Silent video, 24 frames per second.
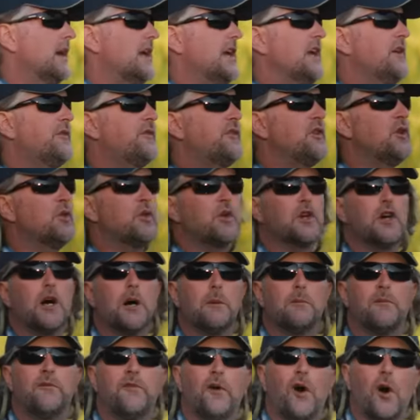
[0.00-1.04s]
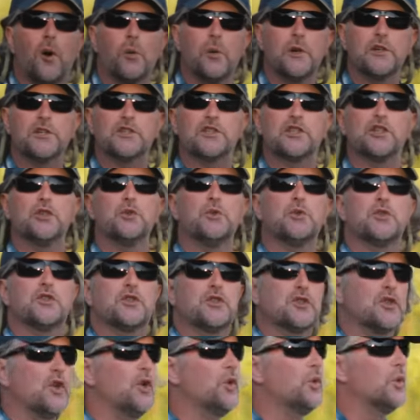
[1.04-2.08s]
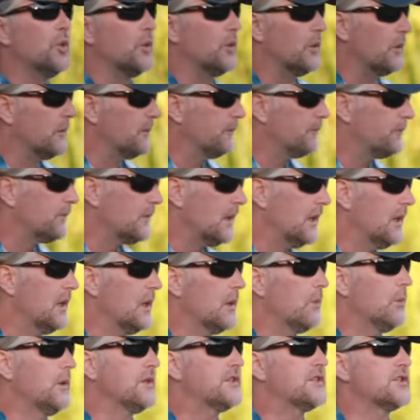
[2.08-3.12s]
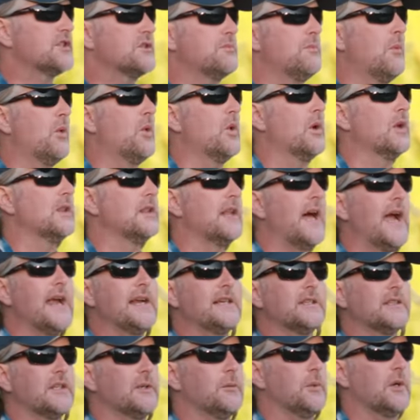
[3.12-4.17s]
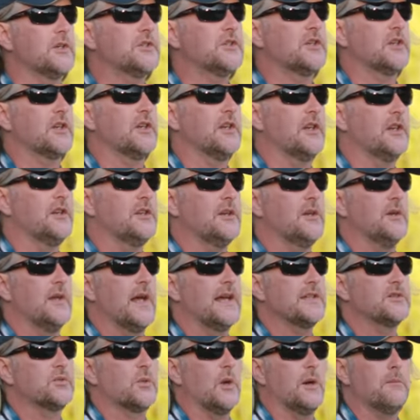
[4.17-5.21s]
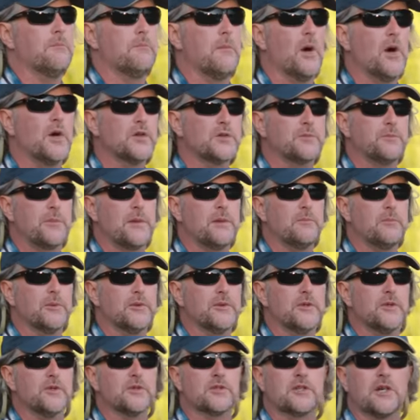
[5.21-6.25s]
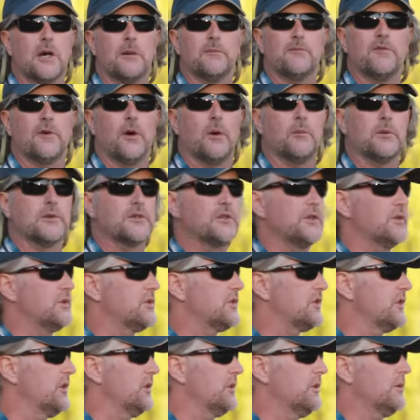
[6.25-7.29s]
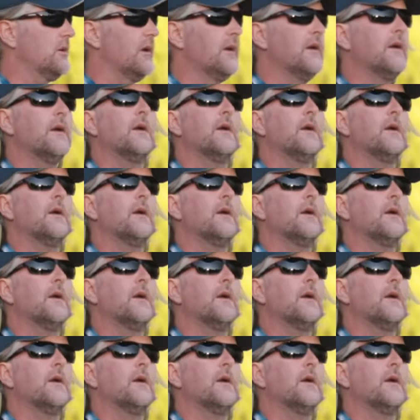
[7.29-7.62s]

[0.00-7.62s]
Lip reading: If you come forward too soon, which is more likely what you're gonna do, that's what most people do, is come forward too soon,